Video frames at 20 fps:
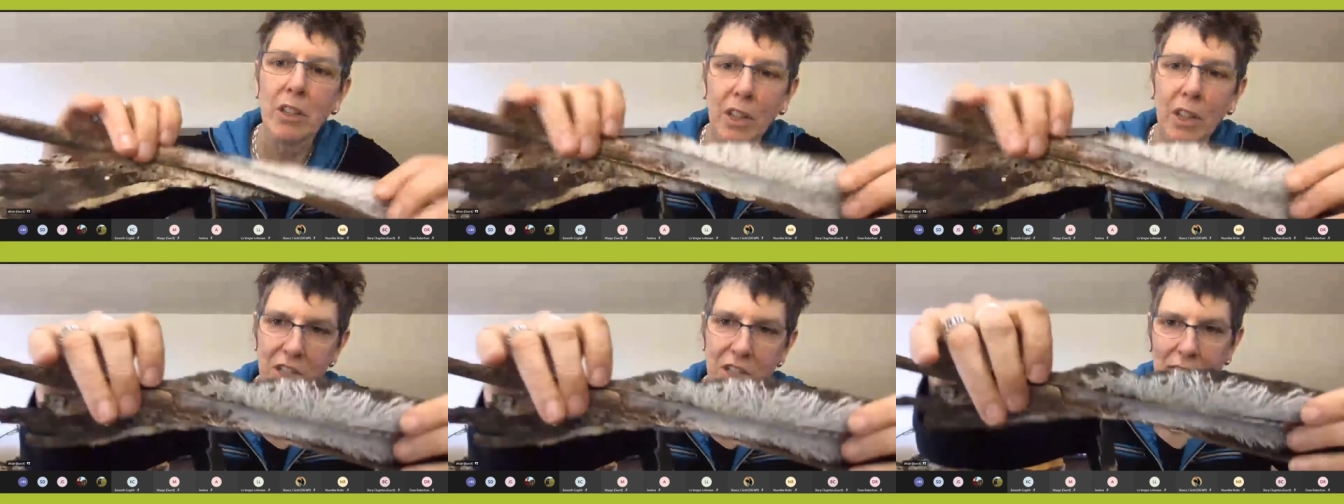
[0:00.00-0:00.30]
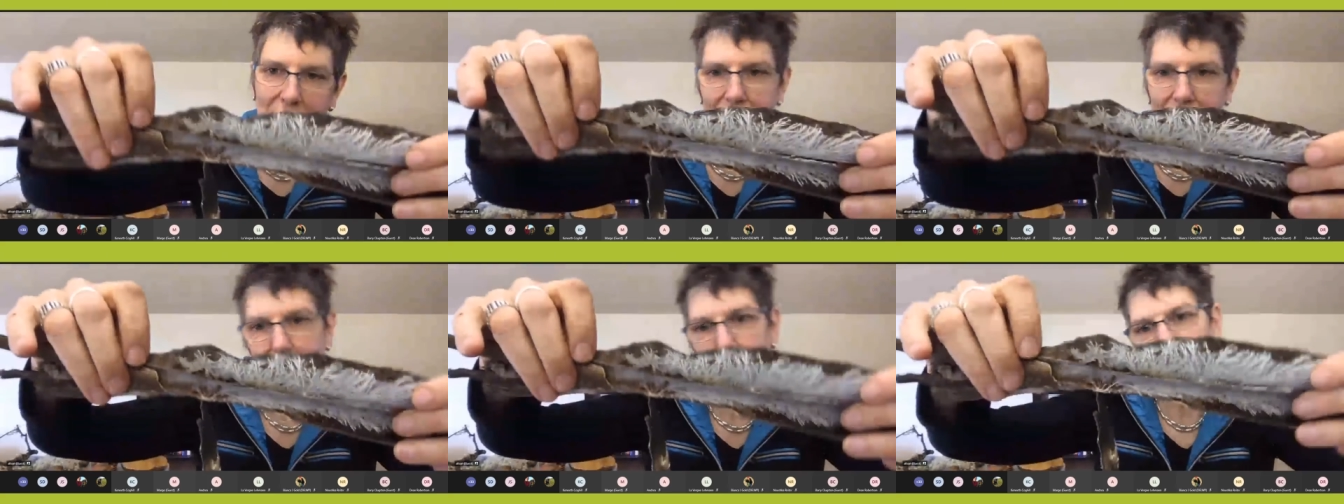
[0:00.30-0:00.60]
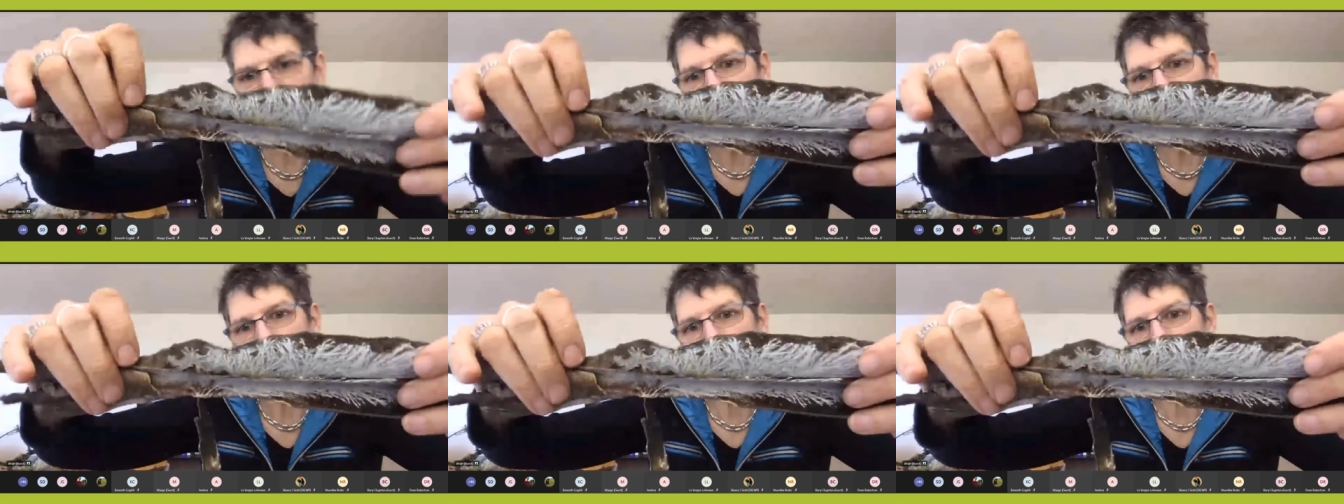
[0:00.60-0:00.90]
digestive
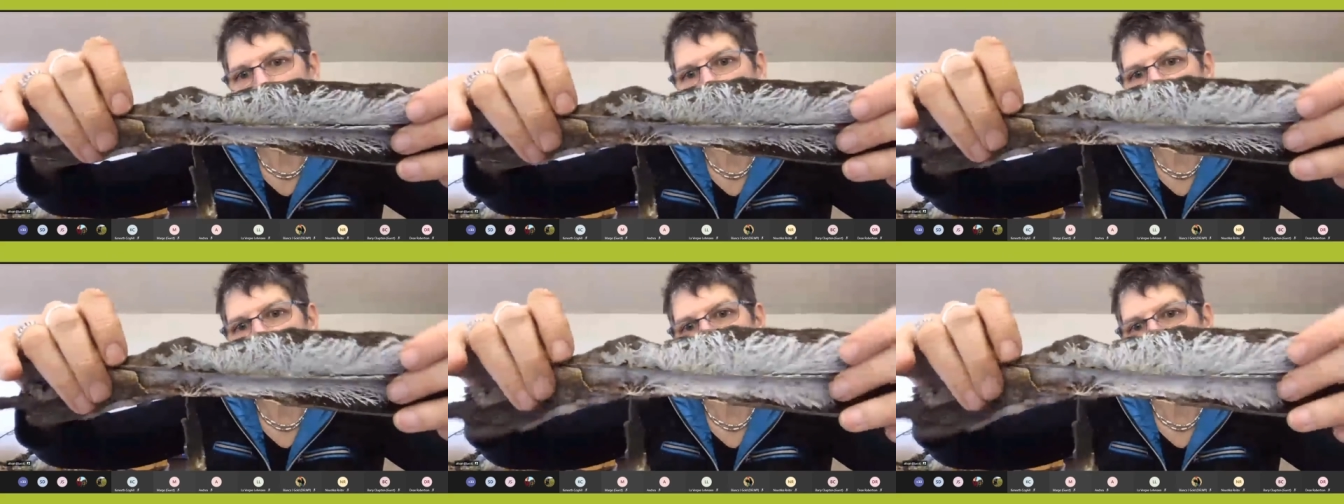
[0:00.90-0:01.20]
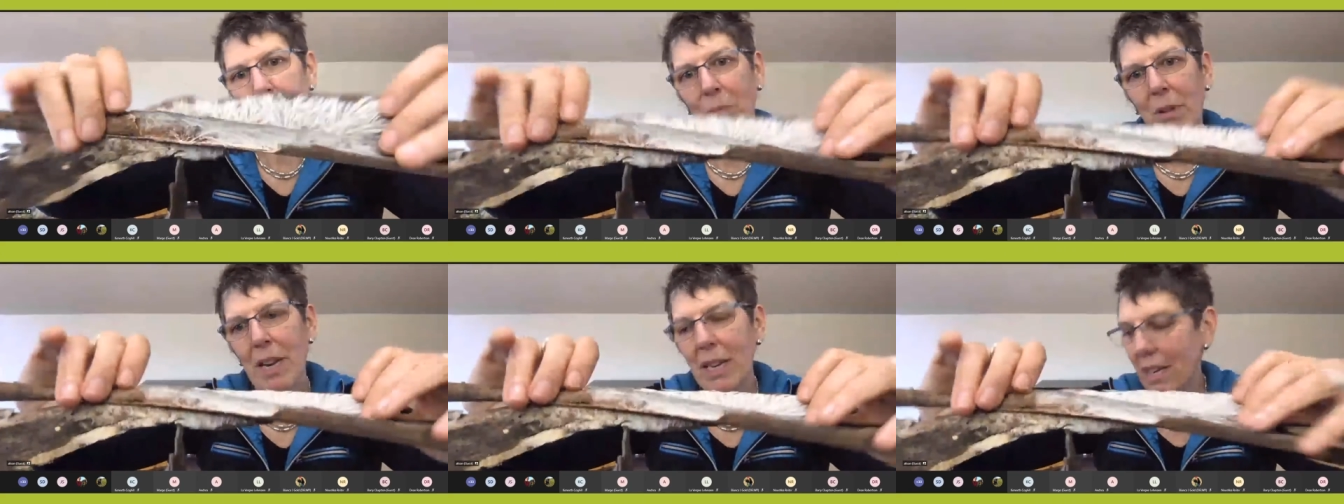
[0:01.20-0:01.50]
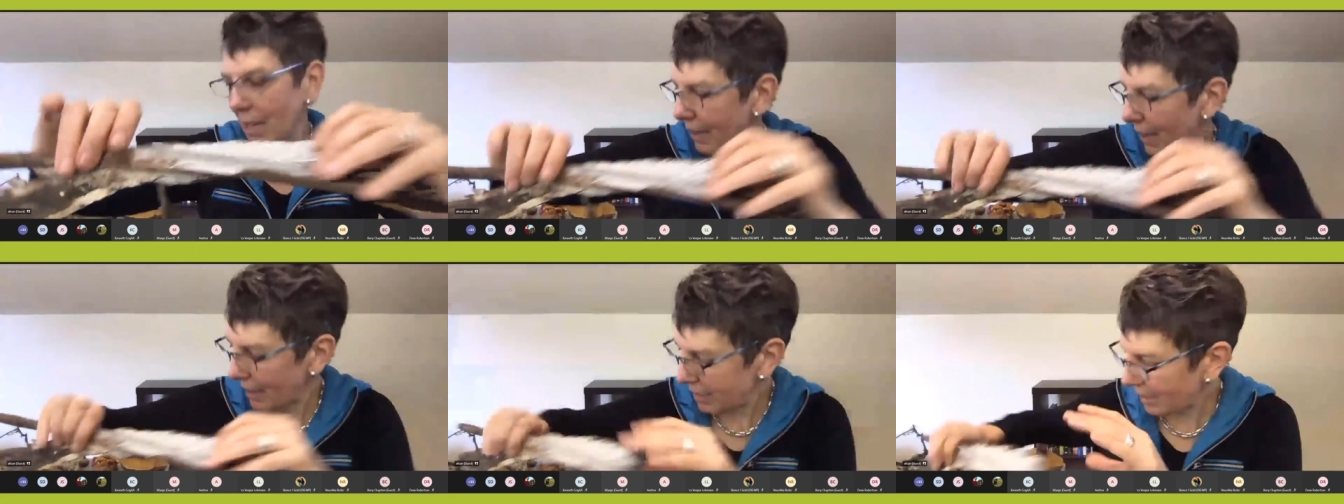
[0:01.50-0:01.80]
enzymes
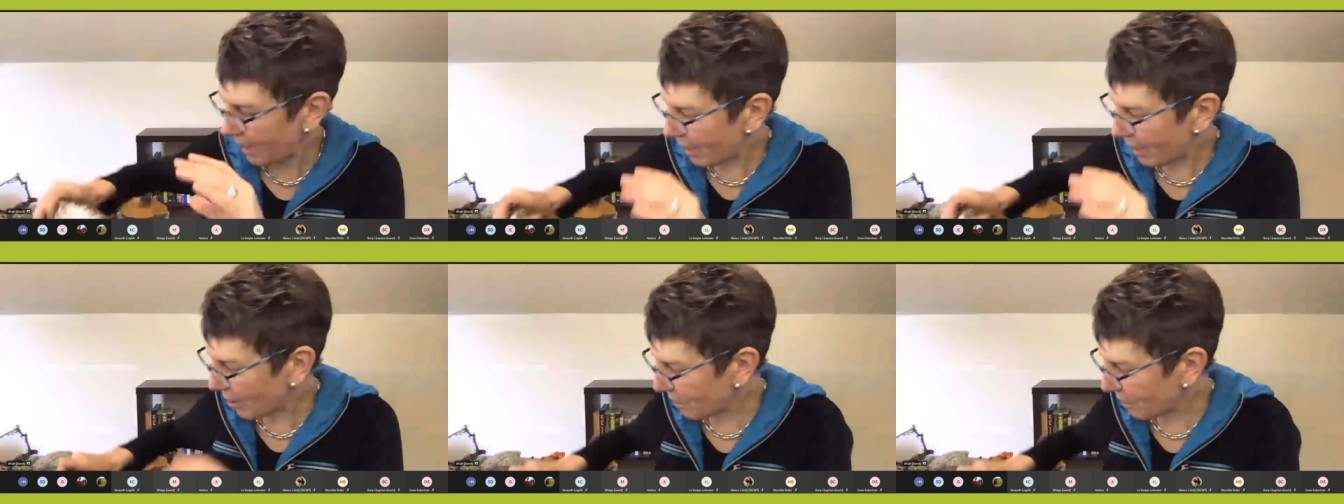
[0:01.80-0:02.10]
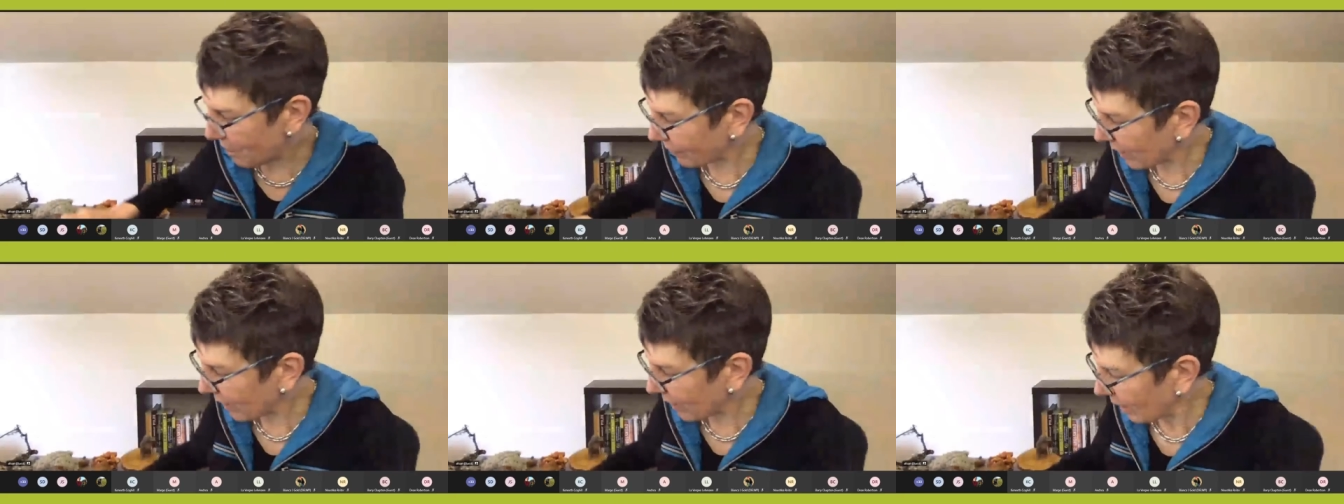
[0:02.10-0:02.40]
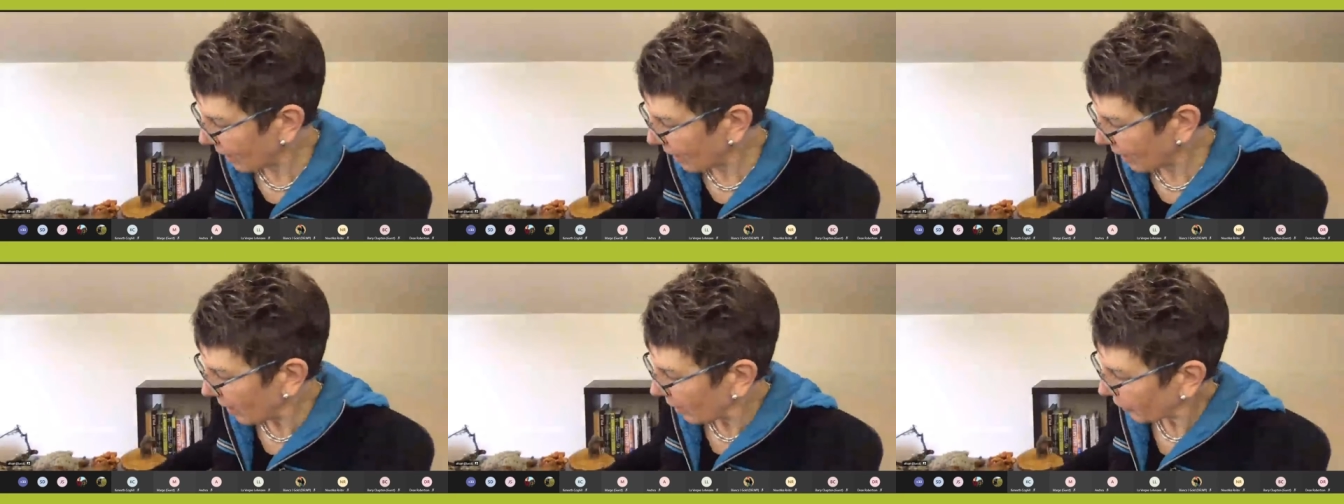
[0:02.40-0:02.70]
breaking that down.
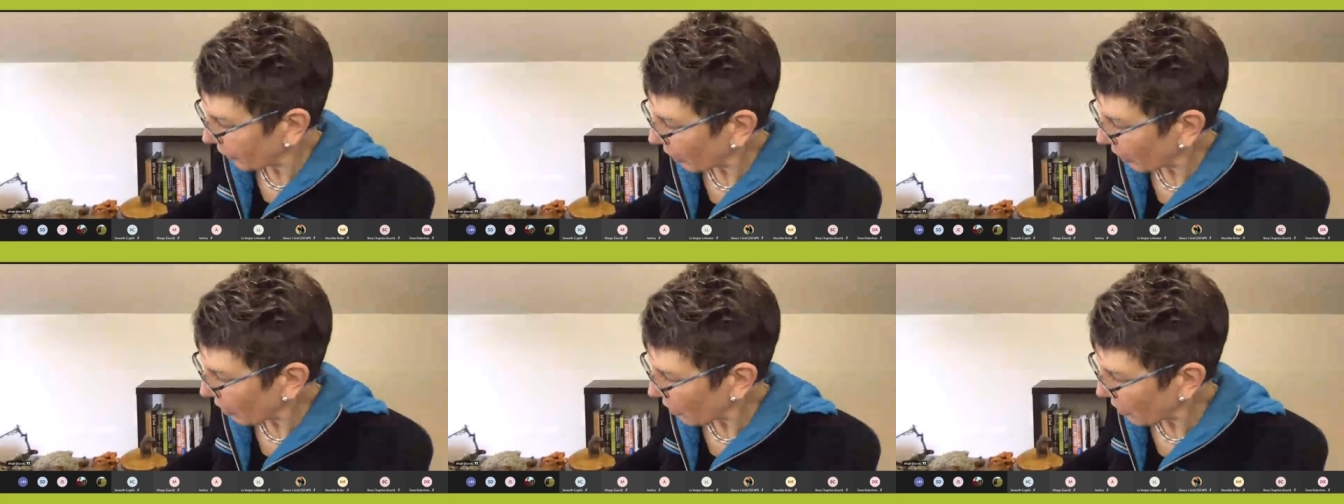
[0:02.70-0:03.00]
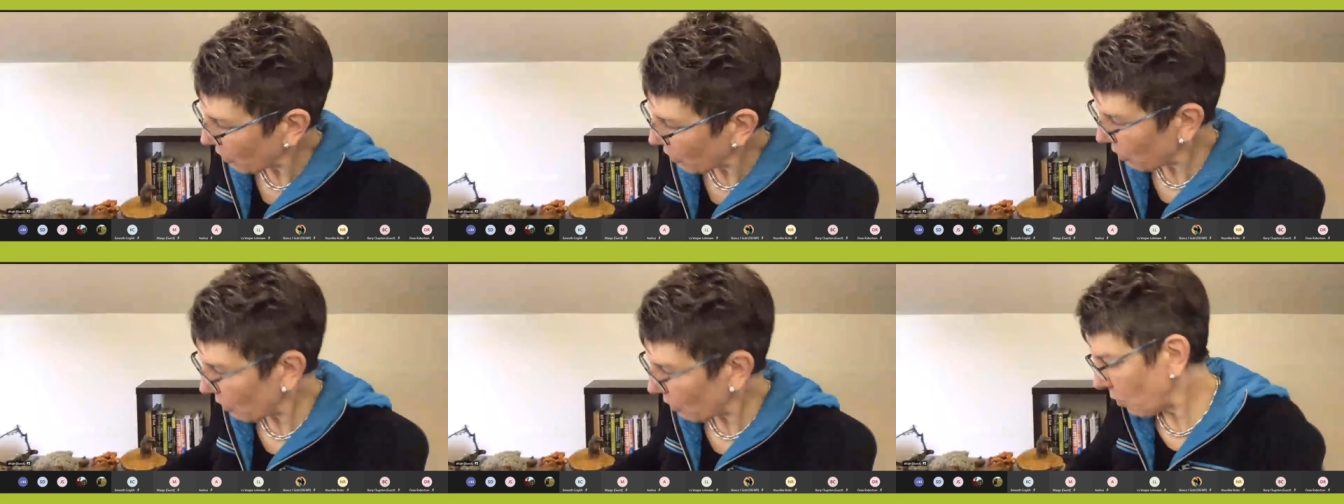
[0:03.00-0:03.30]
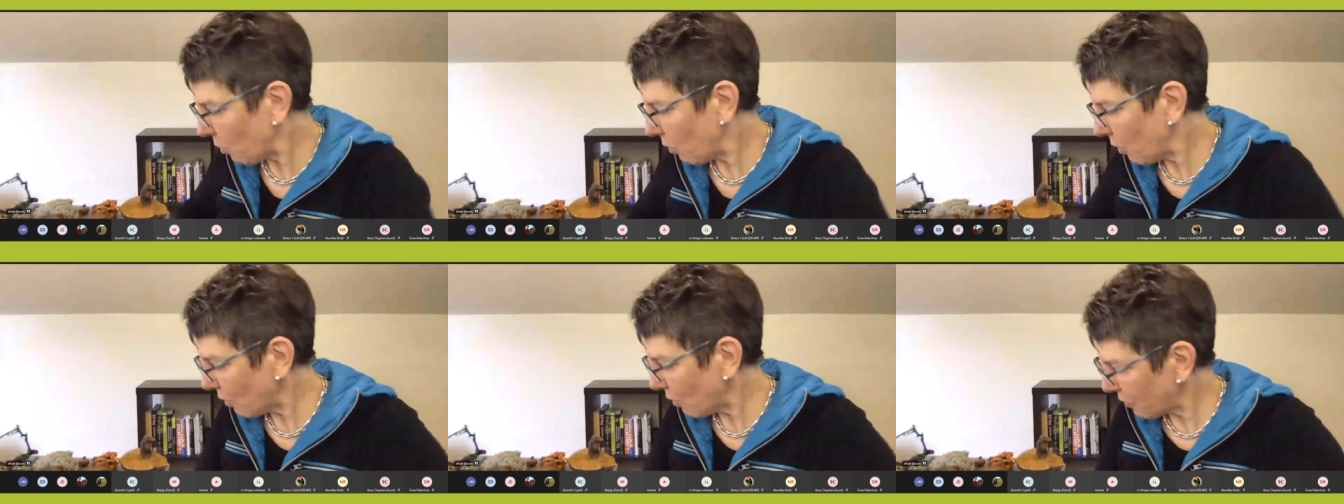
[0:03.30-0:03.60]
So,
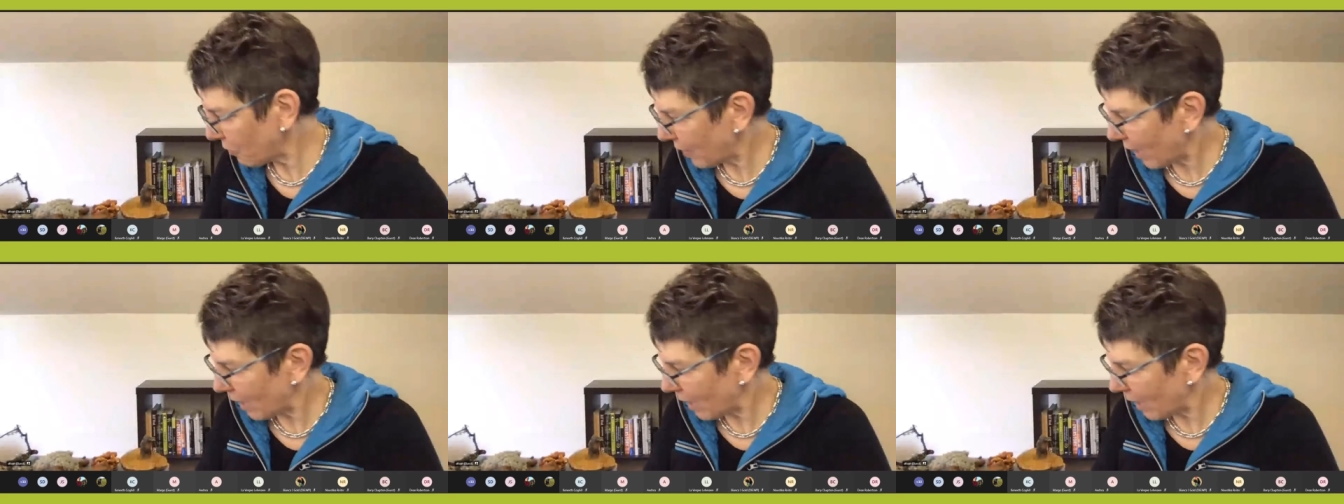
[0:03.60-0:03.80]
what